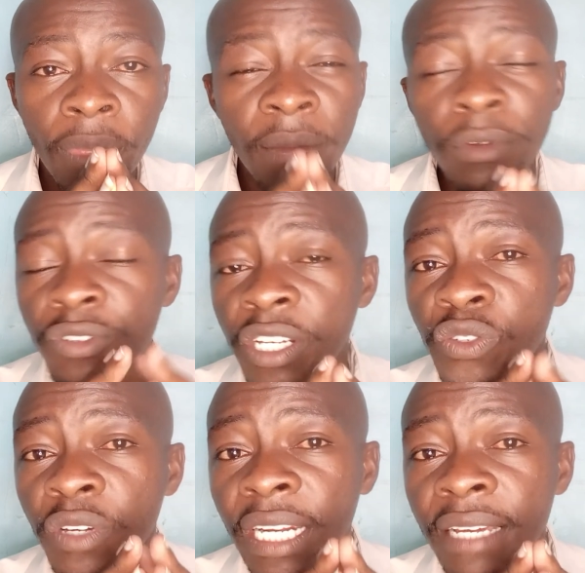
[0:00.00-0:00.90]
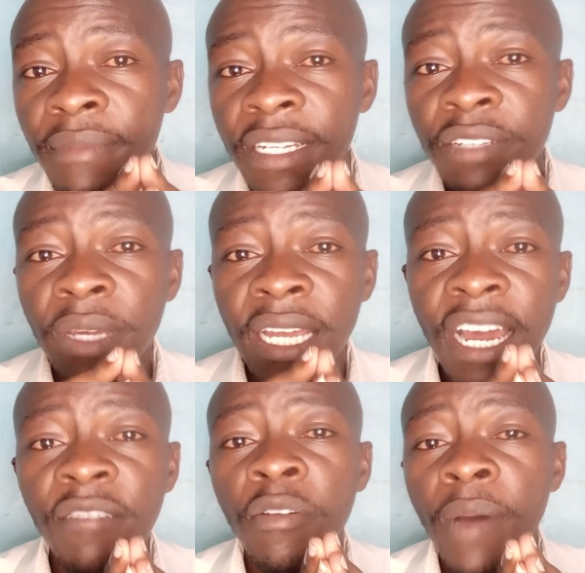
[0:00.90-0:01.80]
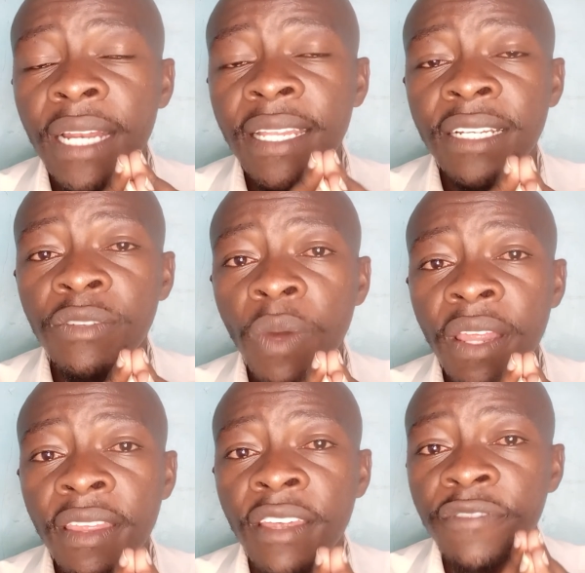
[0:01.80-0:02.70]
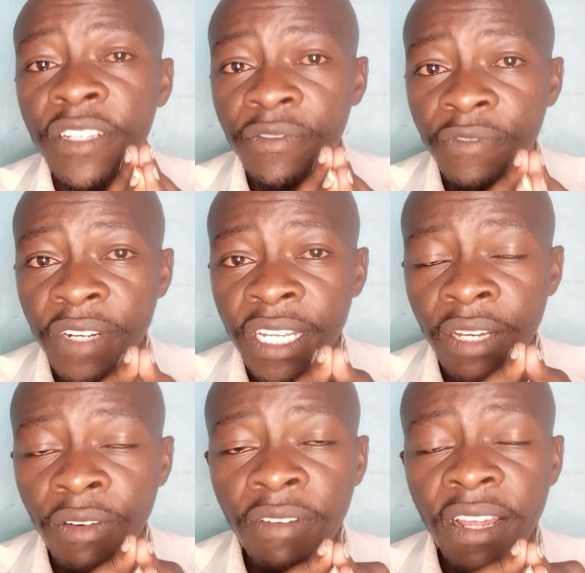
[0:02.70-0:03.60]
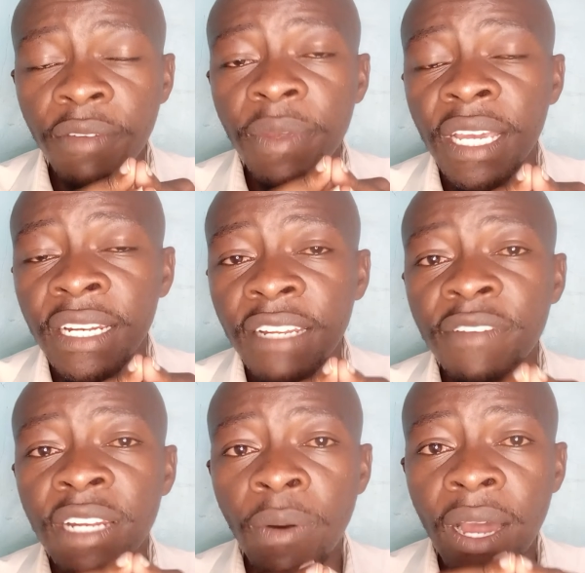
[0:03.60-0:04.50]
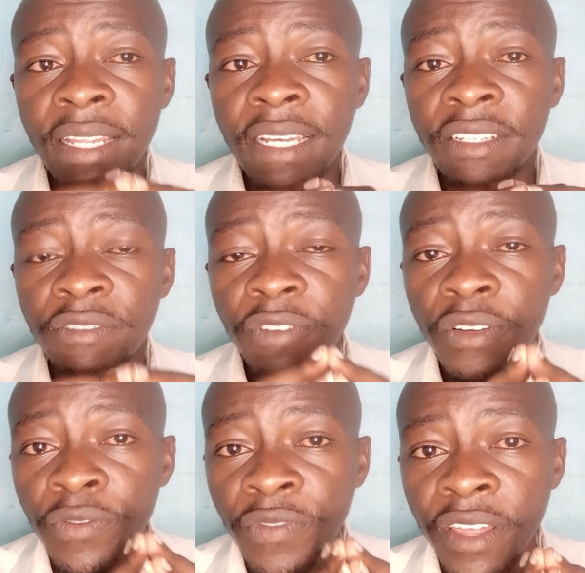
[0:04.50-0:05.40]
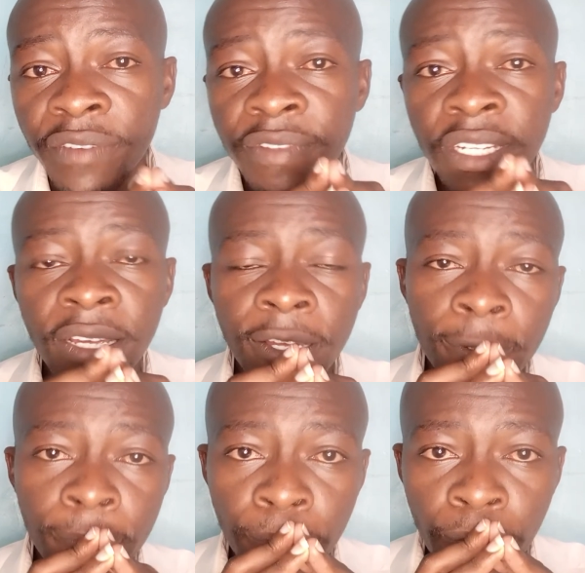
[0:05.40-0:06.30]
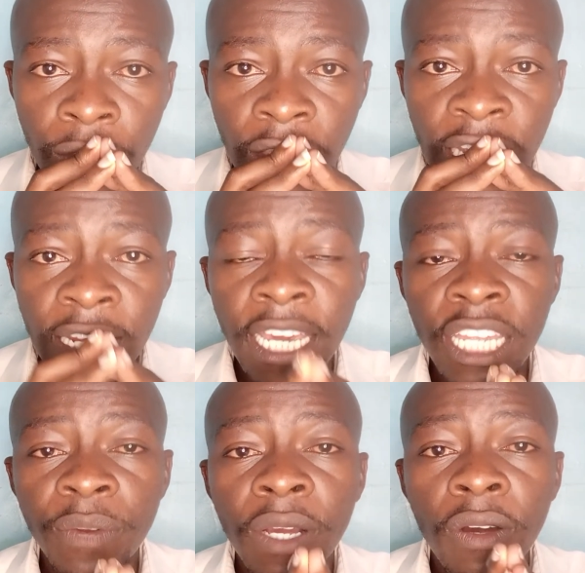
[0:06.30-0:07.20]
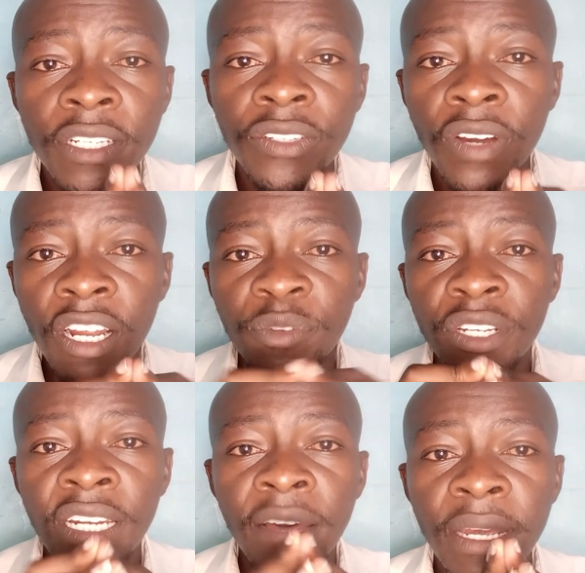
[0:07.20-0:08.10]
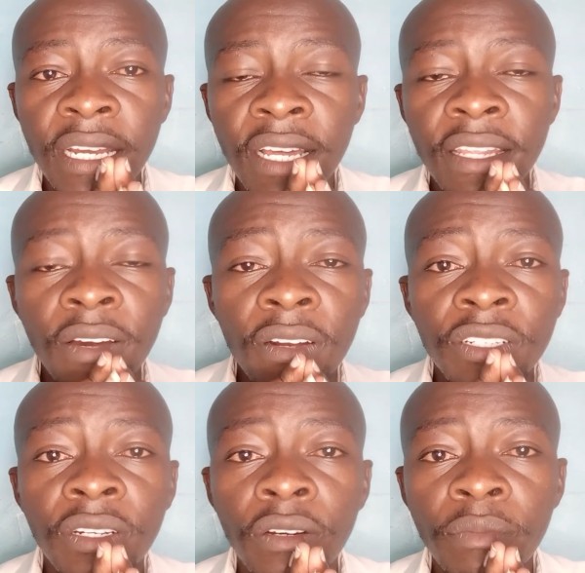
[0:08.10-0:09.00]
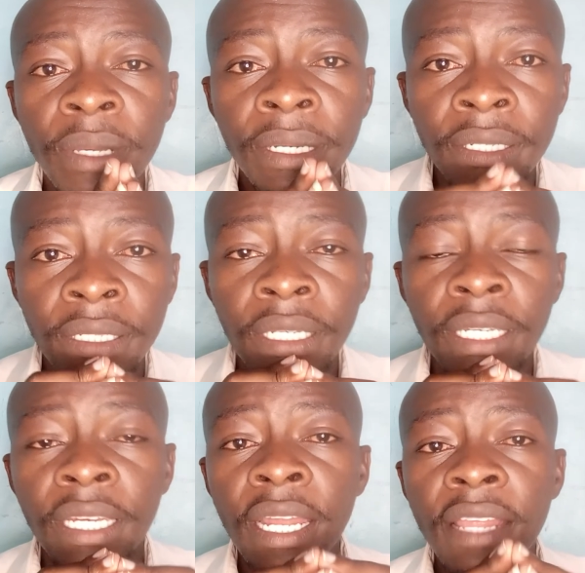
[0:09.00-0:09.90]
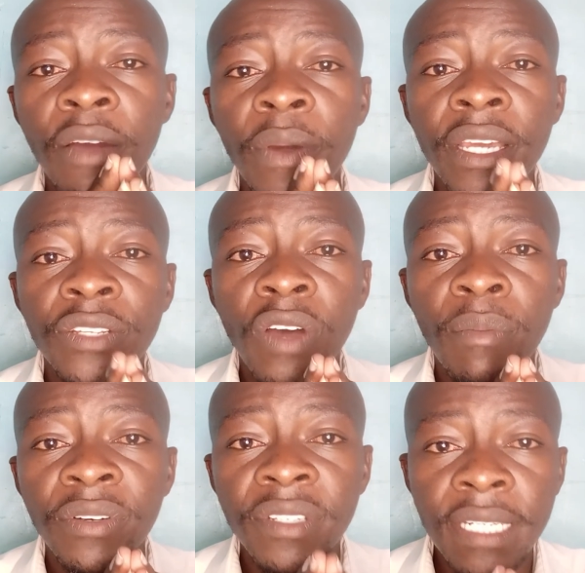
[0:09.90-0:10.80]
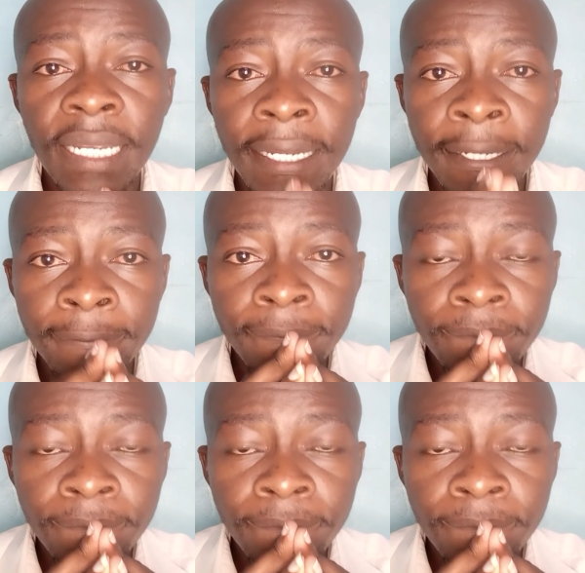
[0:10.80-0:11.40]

I'm not trying to claim that we can have a world that's where the theft is free, or rather we can live in a world that is free of theft. In Kenya, we call it corruption. In America, they call it lobbying. In either way, it's all about stealing.